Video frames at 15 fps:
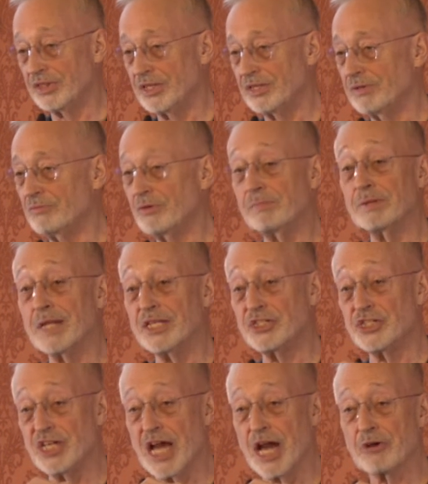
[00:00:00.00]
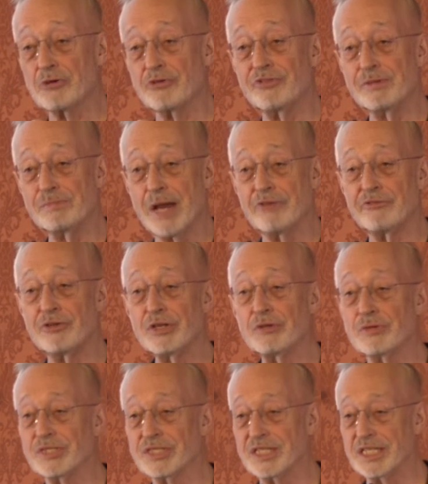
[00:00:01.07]
replace geography by
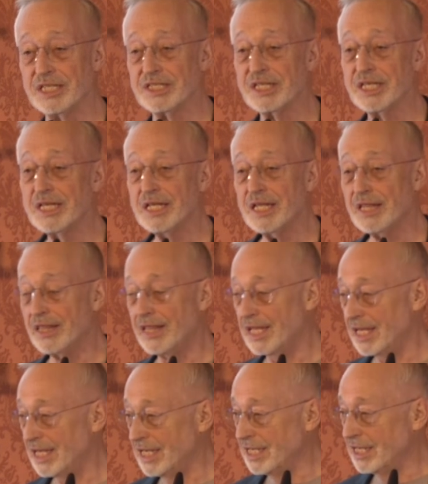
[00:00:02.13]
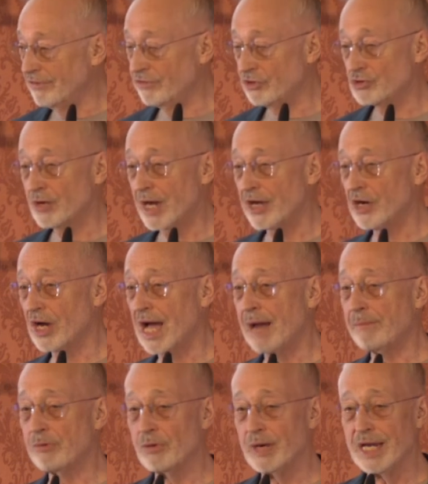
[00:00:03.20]
frequencies, if you try to
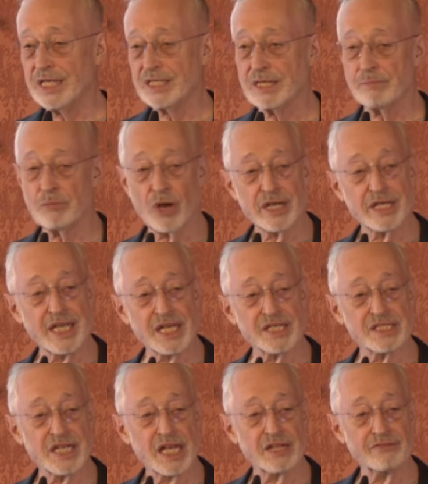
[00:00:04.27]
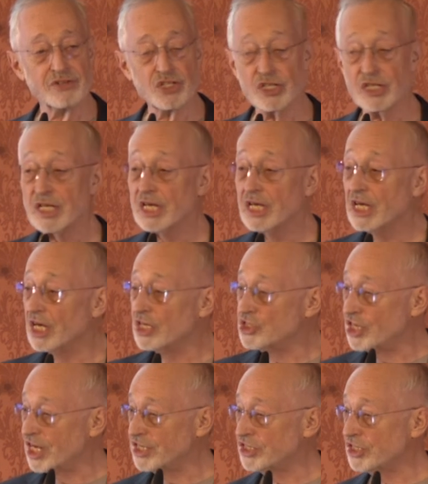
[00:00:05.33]
operate a broadcast television
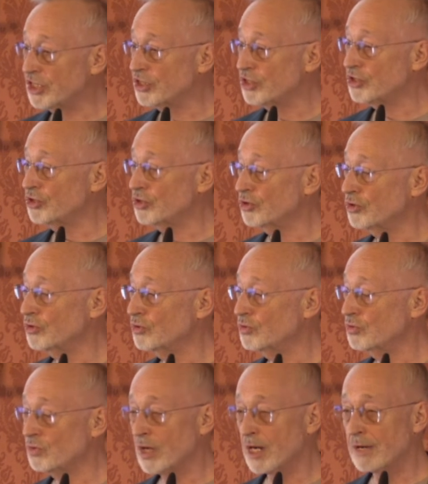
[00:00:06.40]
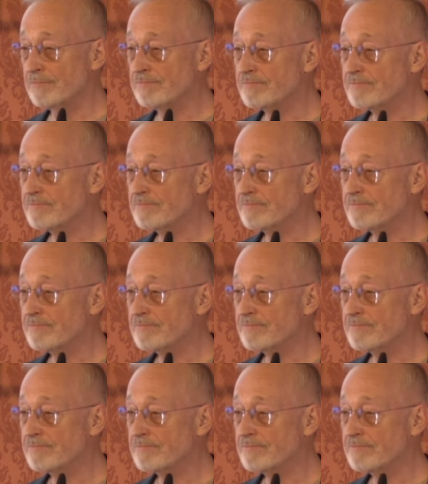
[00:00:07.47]
adjacent to